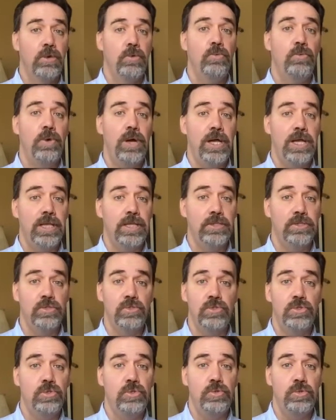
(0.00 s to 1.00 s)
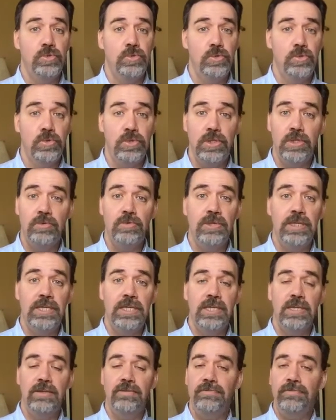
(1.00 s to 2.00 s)
1, 2,
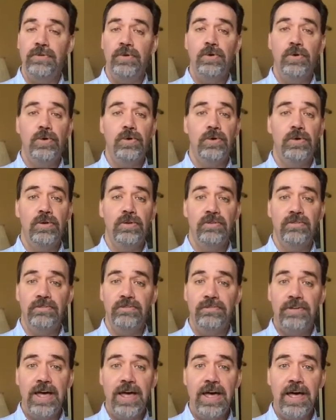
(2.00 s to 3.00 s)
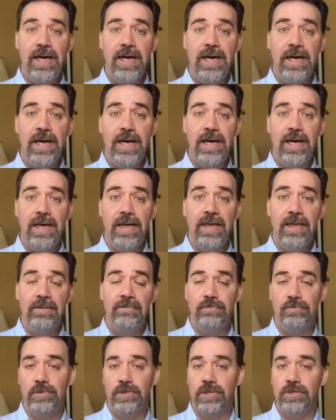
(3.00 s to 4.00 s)
3, 4,
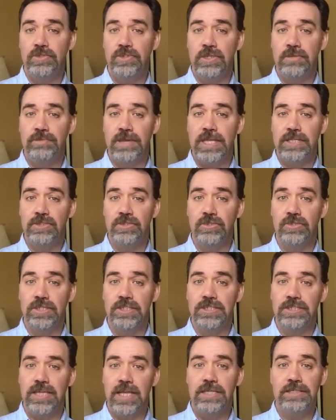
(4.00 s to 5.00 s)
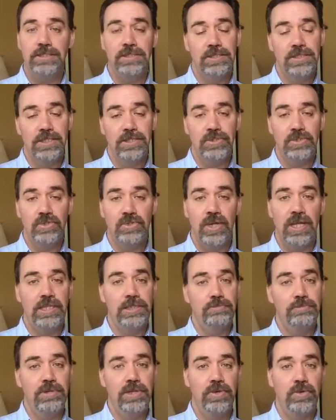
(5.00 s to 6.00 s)
5. We'll go G major in this case. It's a little
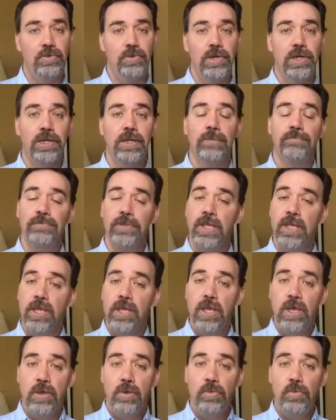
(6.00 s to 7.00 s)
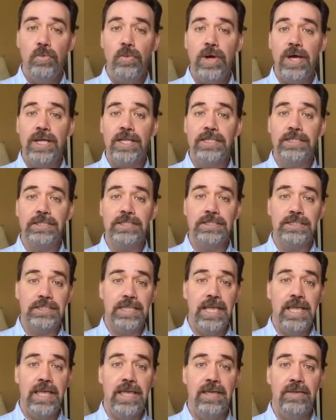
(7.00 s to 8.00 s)
strange, but it'll work. 1,
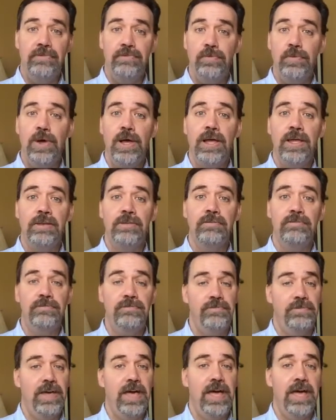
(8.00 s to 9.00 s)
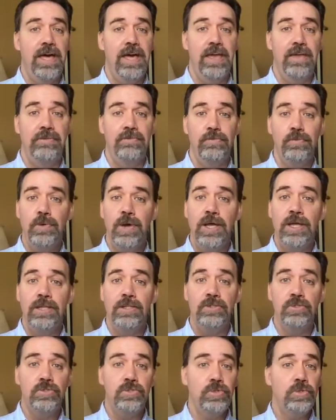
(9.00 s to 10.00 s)
7, 1, 5,
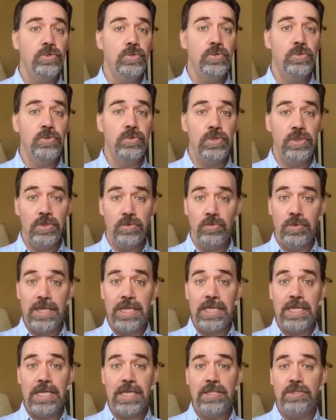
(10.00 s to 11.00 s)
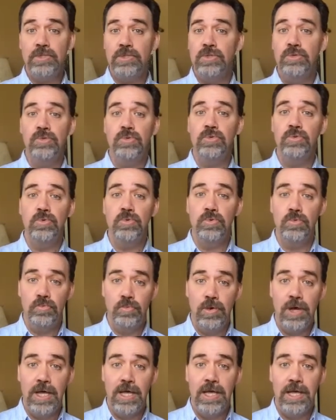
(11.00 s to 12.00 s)
1, 2, 3, 2,
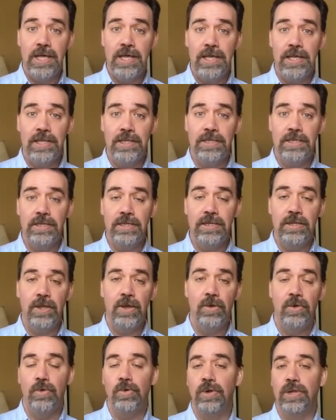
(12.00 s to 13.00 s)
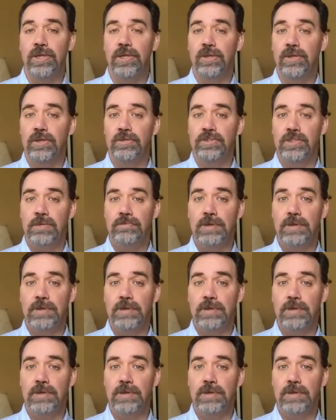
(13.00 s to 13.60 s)
1. Or I could go G